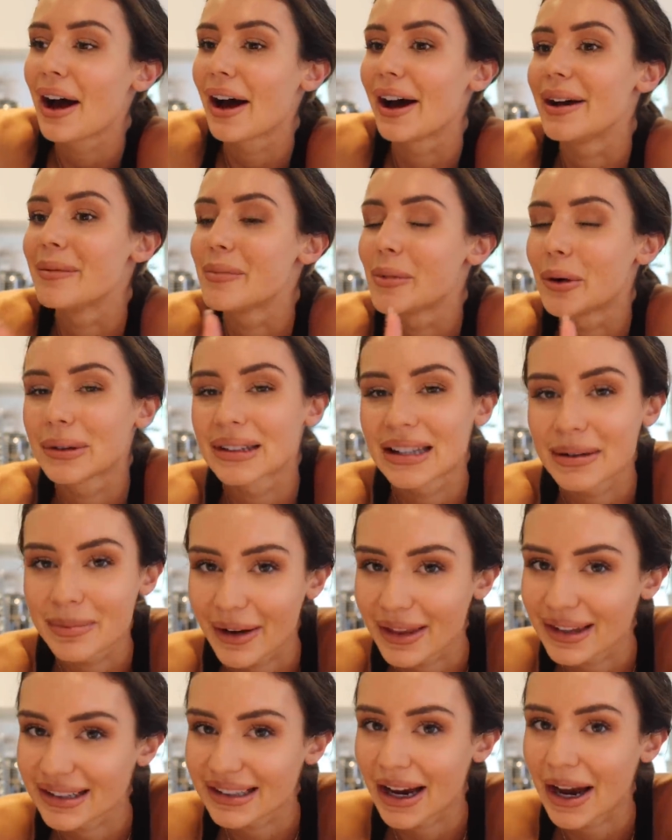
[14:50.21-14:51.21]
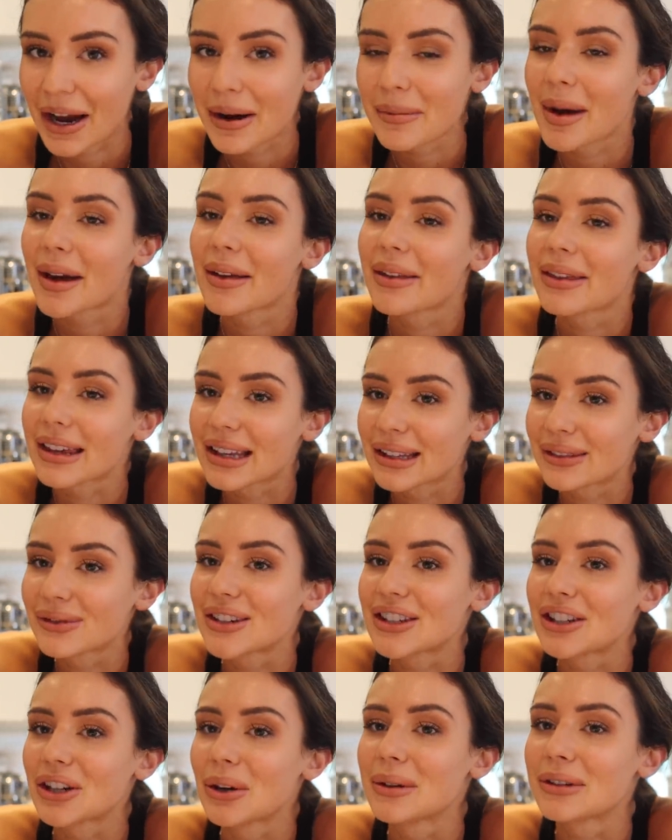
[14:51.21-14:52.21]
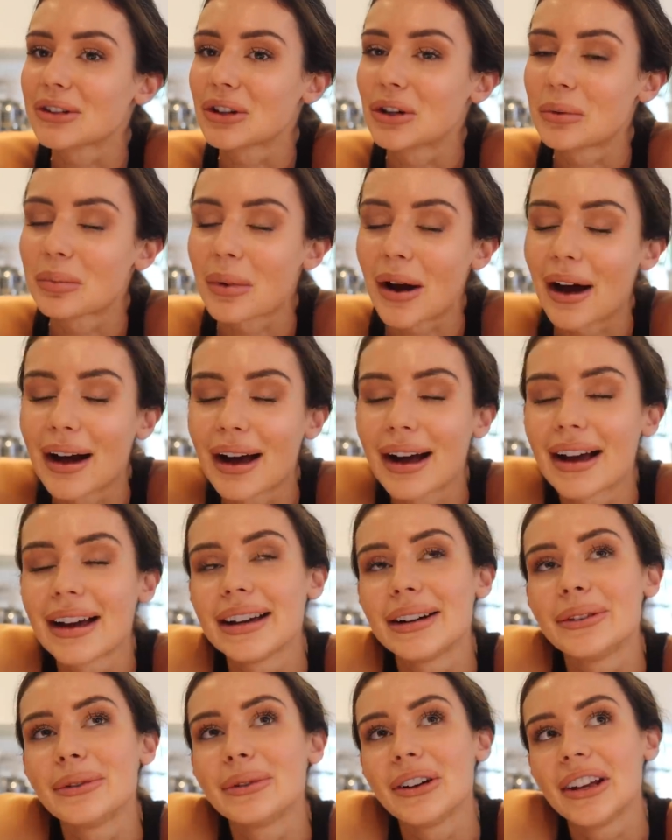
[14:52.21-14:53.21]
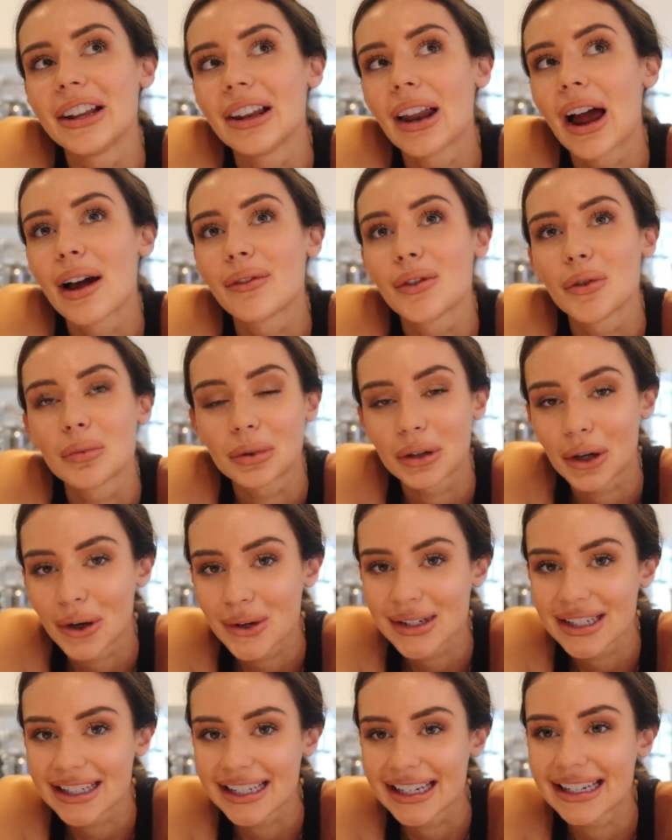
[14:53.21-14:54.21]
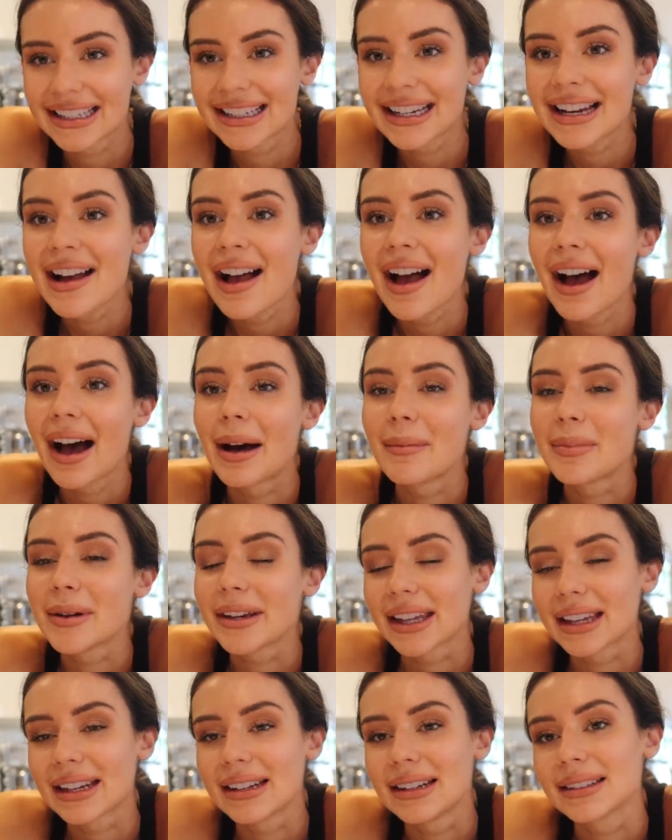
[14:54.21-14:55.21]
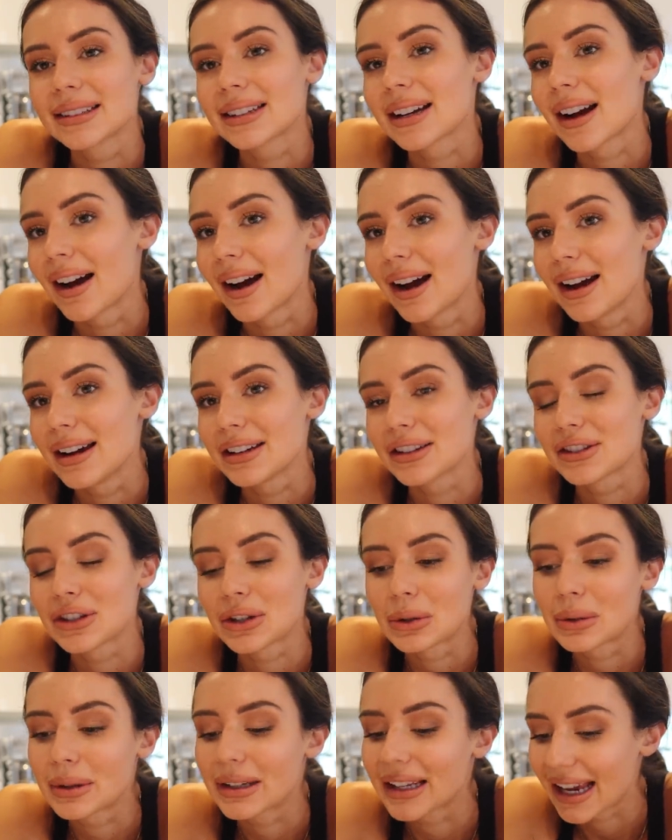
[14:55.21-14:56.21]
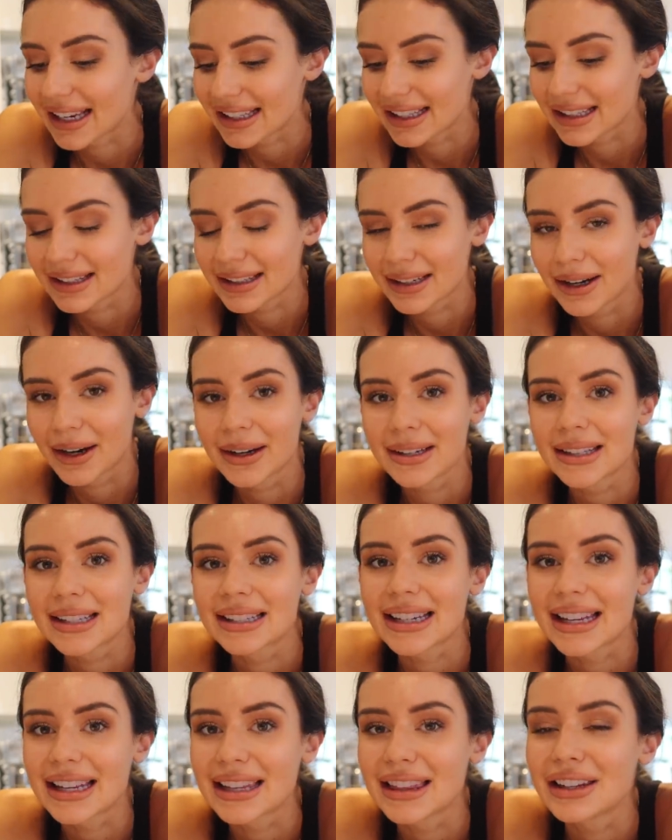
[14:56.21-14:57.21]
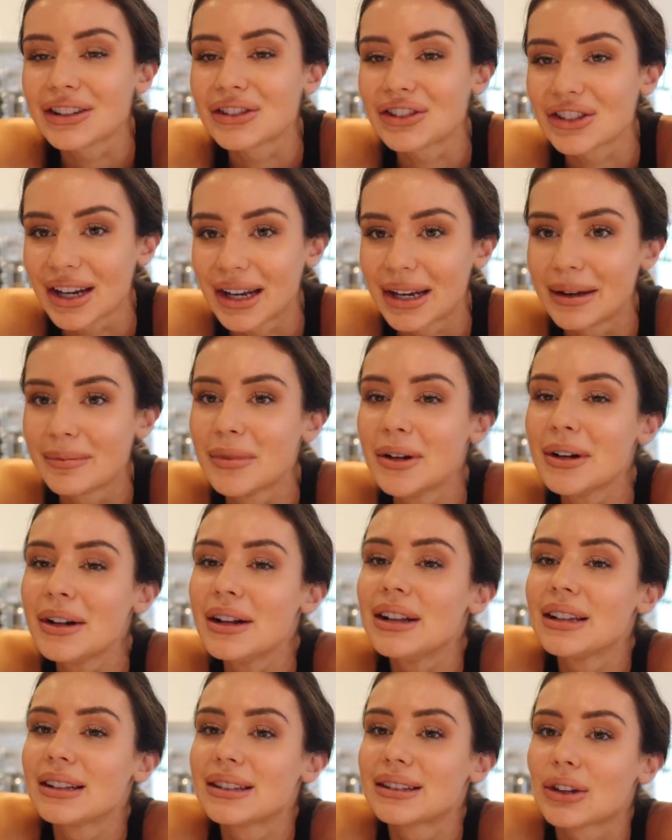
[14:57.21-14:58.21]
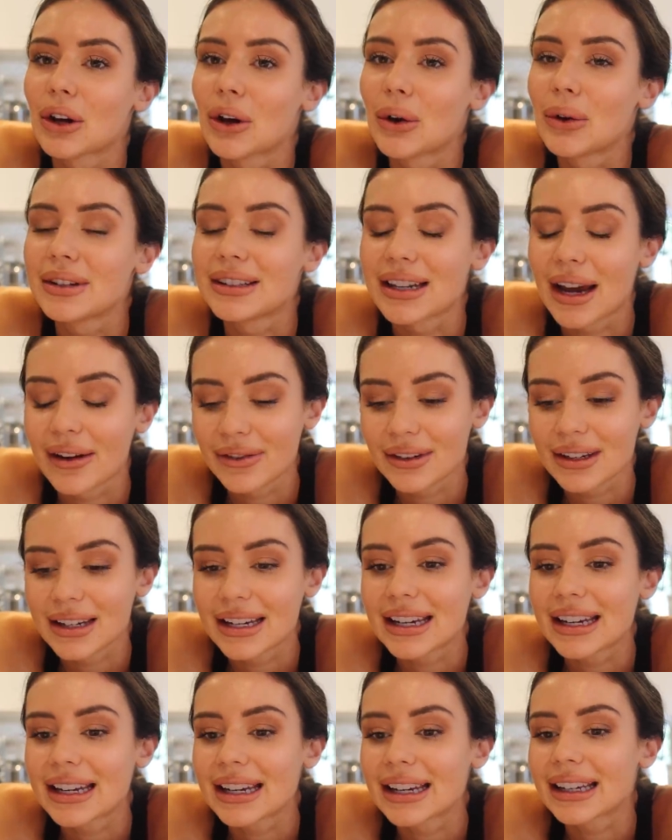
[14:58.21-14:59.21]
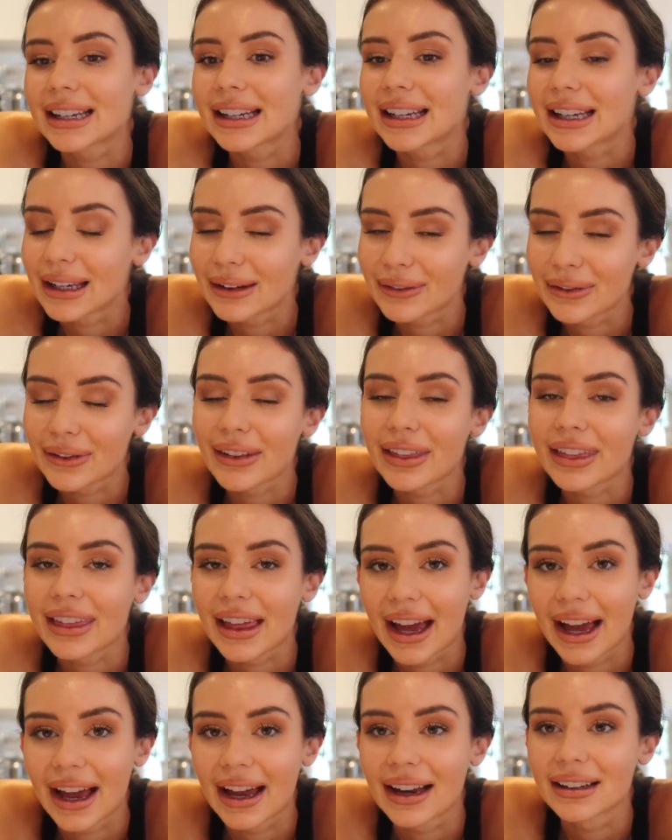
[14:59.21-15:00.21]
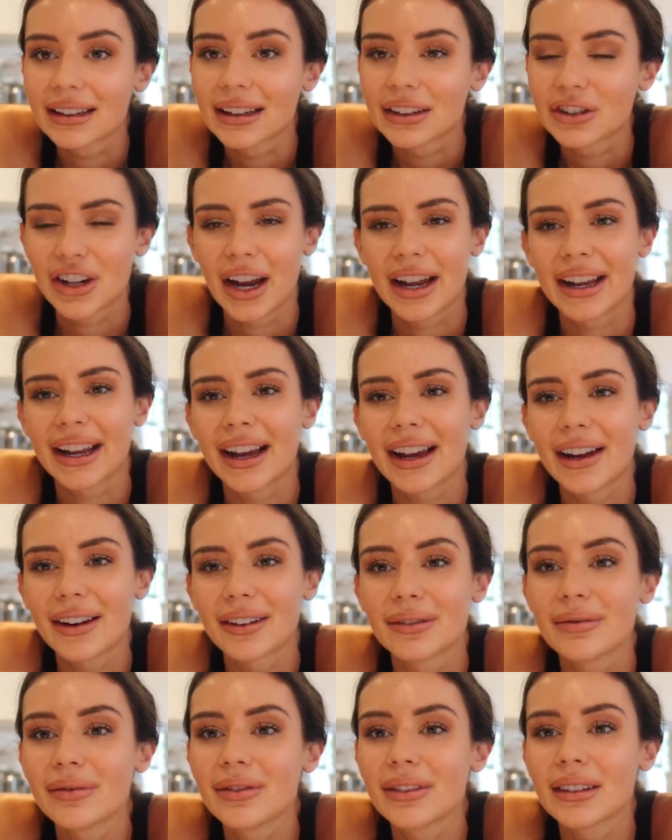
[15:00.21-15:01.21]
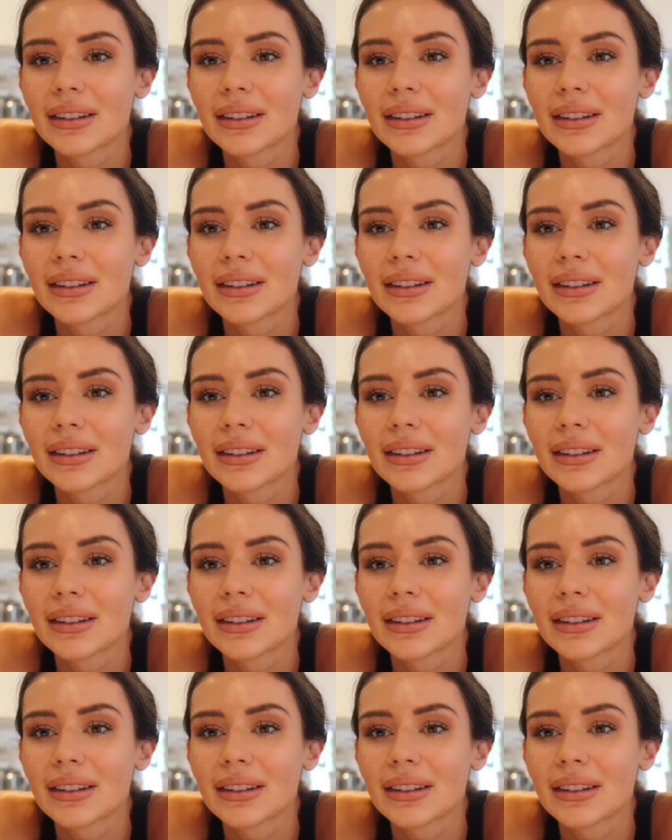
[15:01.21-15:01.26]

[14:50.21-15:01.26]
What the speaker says: Also, by the time this video is up, I will have uploaded a beginner's guide to getting started in the gym. So definitely give that a check out.